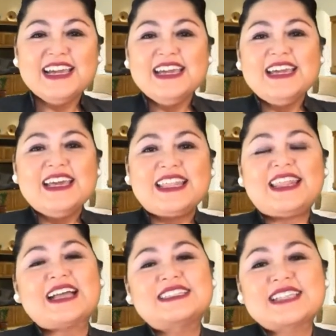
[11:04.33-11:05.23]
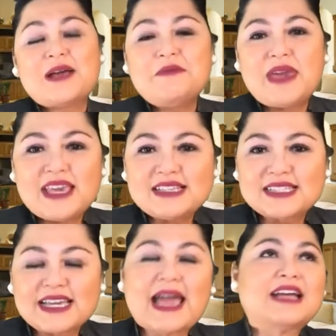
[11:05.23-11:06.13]
Yes. That's
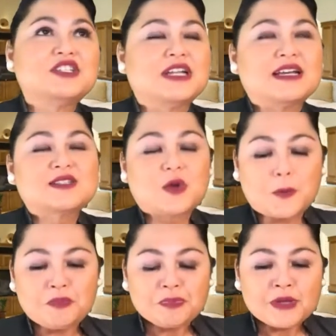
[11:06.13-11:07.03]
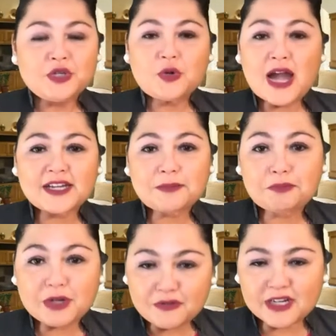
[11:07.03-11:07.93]
amazing, Angela. So you had a
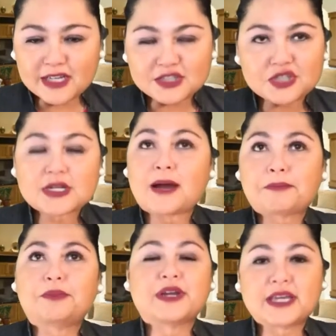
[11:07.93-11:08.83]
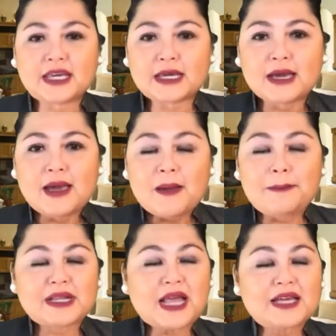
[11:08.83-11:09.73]
privileged upbringing,
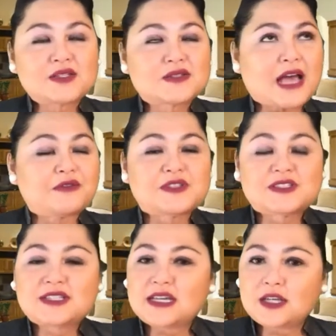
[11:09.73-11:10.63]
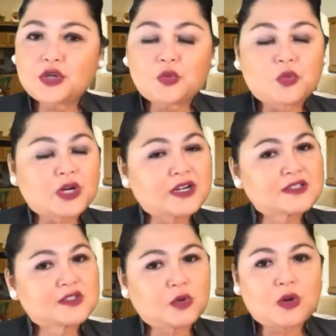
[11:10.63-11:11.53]
but yes. I've seen you work
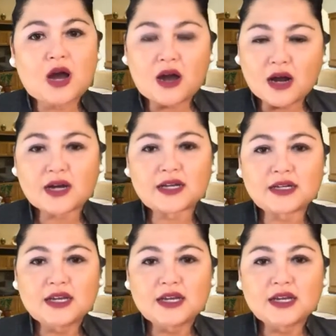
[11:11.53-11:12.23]
so hard.